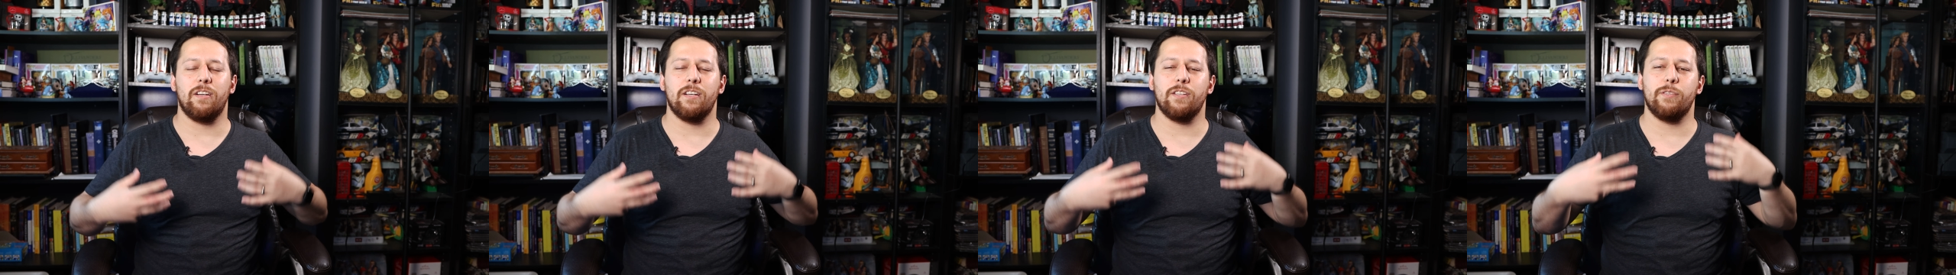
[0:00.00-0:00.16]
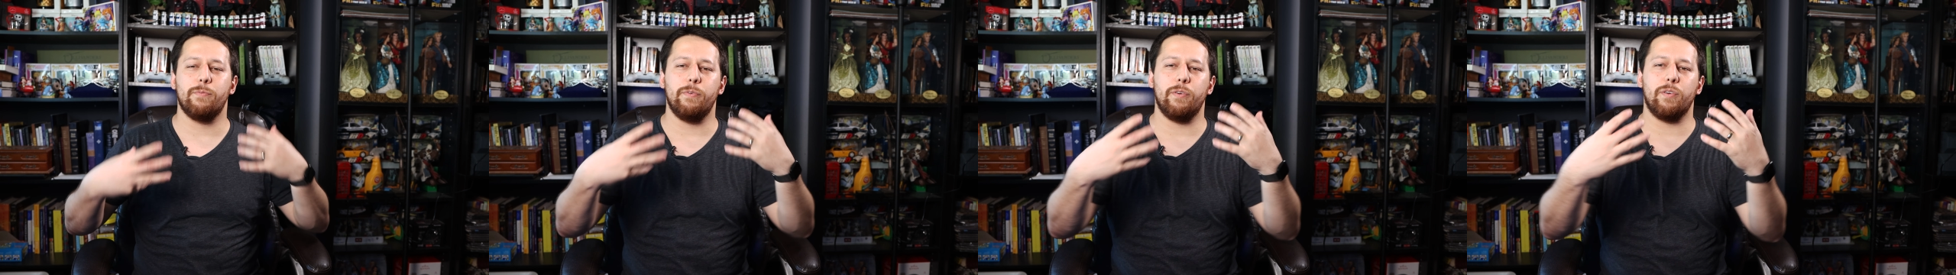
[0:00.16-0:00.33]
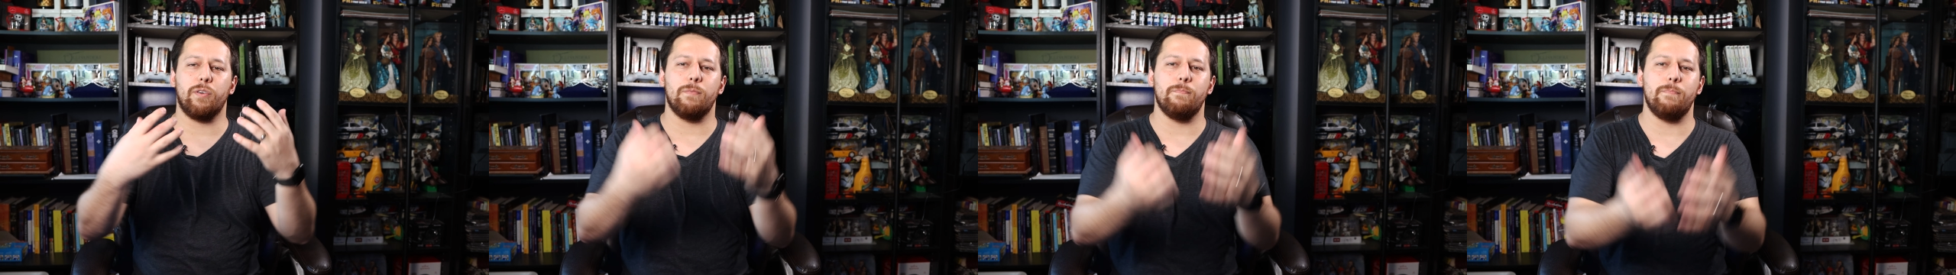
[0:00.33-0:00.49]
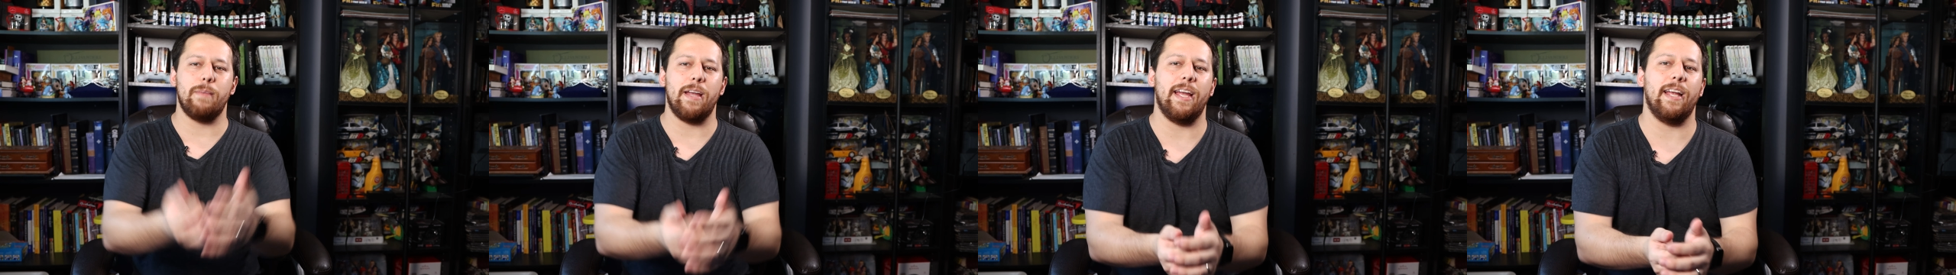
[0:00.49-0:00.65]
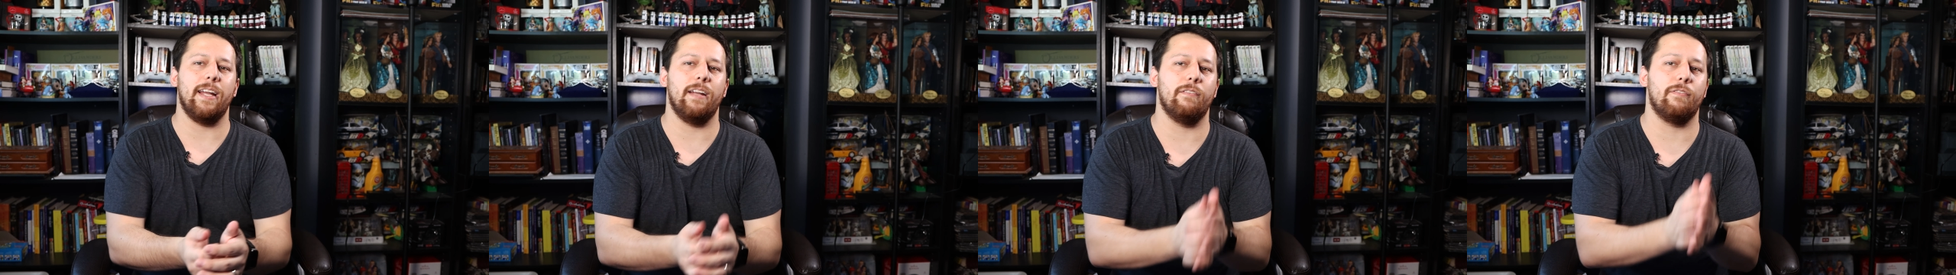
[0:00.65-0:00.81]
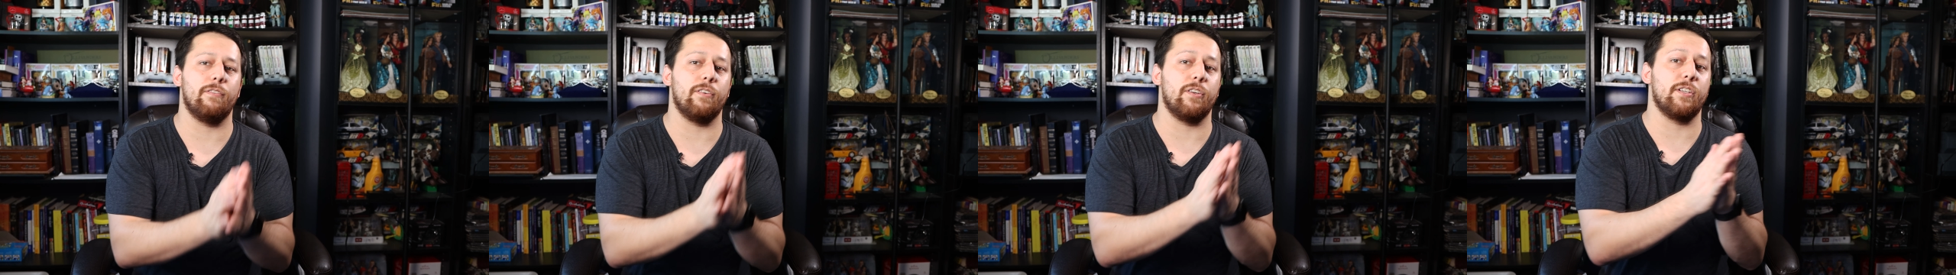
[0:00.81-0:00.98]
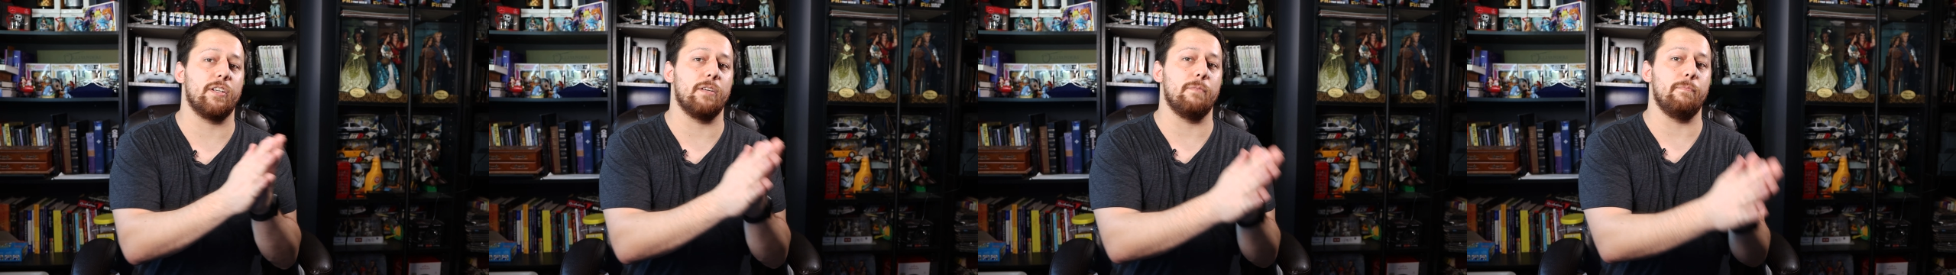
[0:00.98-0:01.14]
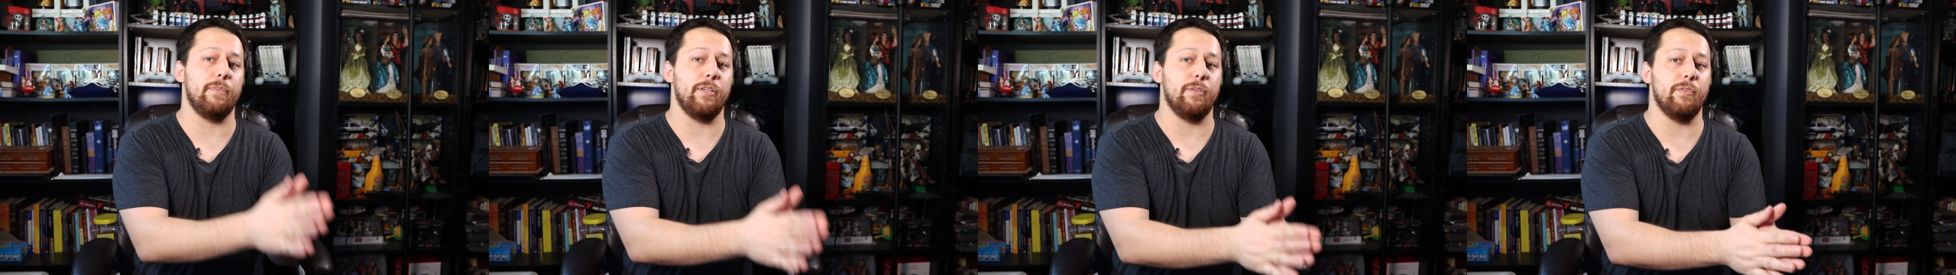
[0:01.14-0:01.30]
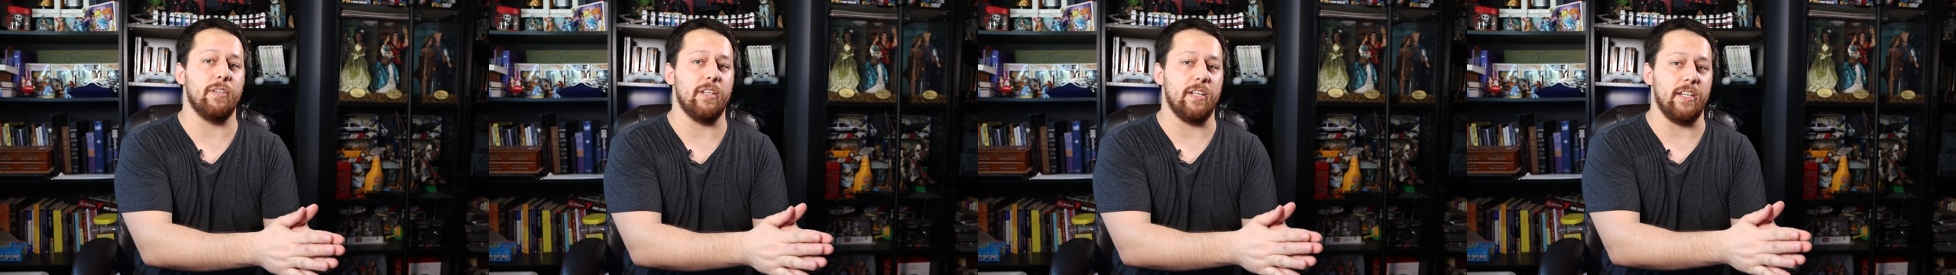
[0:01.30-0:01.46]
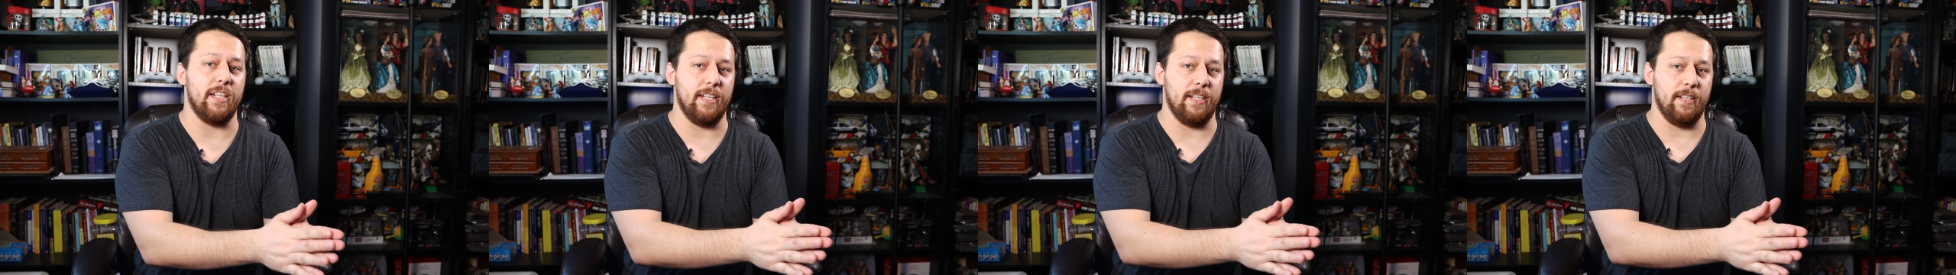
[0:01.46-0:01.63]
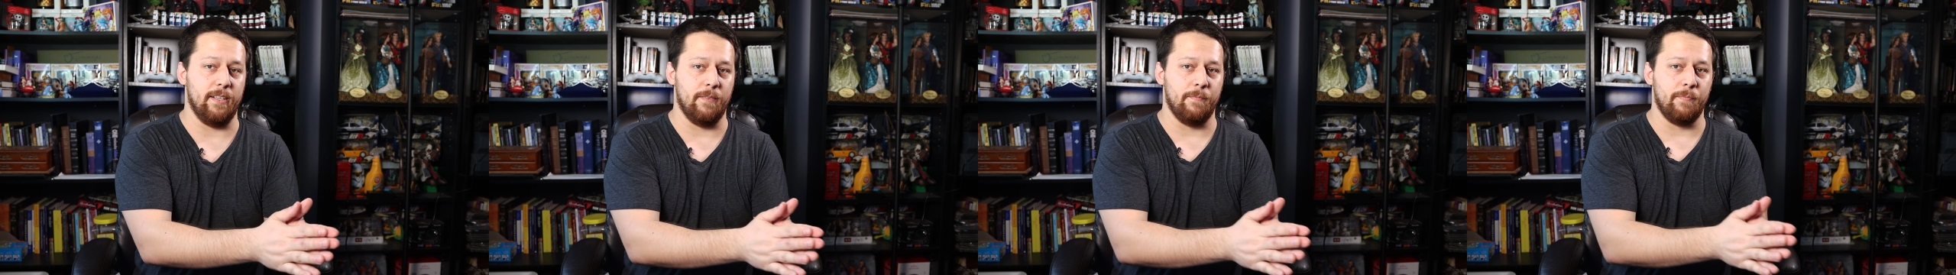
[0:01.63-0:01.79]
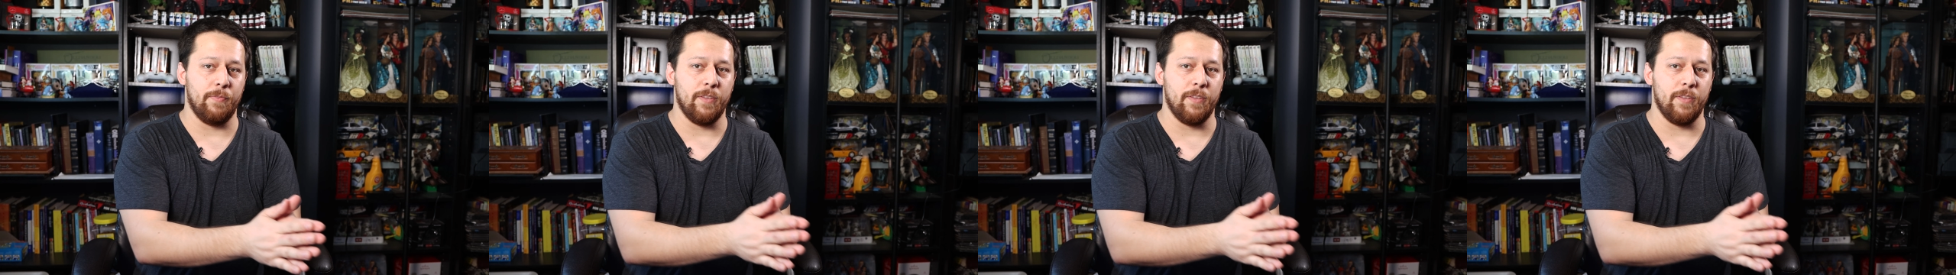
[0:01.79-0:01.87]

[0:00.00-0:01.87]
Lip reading: because we were made for community.